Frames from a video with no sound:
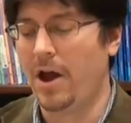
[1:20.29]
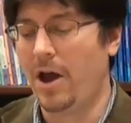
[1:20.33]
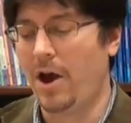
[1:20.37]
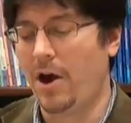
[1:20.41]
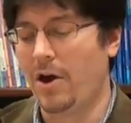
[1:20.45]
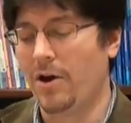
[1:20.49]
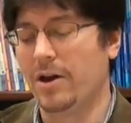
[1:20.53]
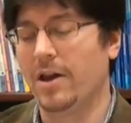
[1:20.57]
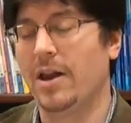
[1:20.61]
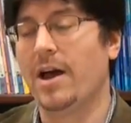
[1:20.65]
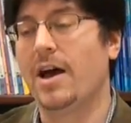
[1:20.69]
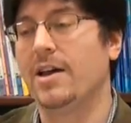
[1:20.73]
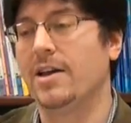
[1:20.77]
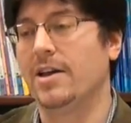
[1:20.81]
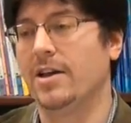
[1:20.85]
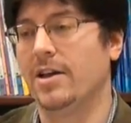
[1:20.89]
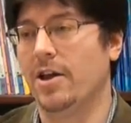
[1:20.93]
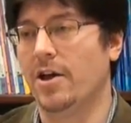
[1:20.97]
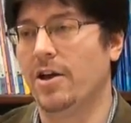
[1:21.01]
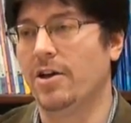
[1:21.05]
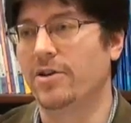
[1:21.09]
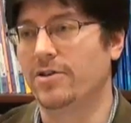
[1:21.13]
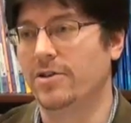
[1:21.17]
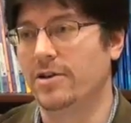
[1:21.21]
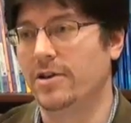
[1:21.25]
are a lot
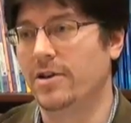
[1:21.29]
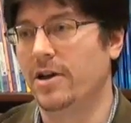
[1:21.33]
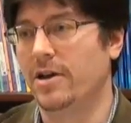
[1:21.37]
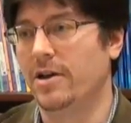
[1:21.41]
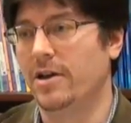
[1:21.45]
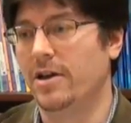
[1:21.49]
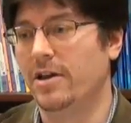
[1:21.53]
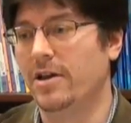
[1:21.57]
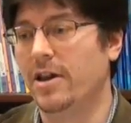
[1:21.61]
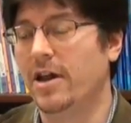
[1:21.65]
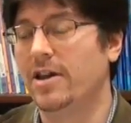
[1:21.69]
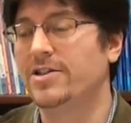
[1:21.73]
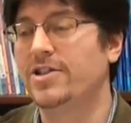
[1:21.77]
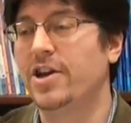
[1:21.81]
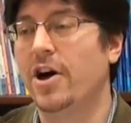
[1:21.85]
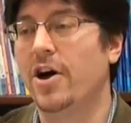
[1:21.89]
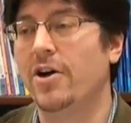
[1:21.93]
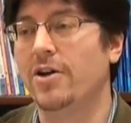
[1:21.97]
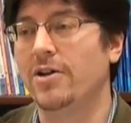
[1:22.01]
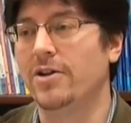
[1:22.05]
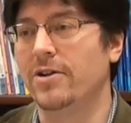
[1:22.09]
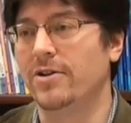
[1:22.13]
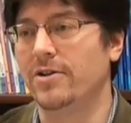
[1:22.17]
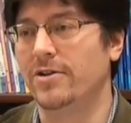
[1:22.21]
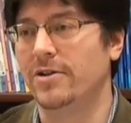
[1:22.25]
lar- uh, a lot
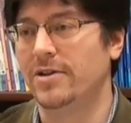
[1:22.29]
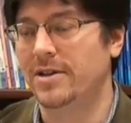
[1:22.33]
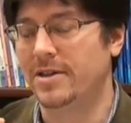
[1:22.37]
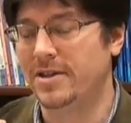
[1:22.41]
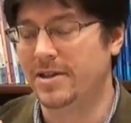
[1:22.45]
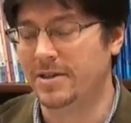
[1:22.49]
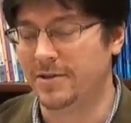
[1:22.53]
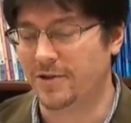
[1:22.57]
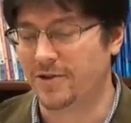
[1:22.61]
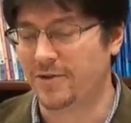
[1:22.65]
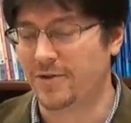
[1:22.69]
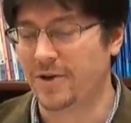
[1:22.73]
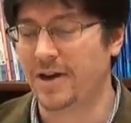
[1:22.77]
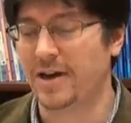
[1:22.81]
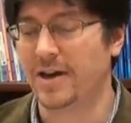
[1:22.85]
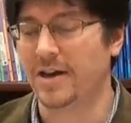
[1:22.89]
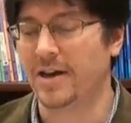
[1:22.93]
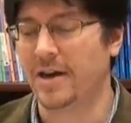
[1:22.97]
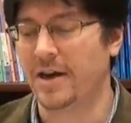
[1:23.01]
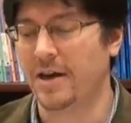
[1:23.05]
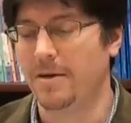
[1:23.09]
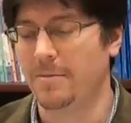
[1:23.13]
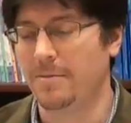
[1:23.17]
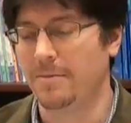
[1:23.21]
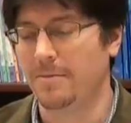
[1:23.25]
taller to create
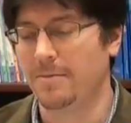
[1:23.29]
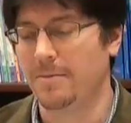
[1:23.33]
a,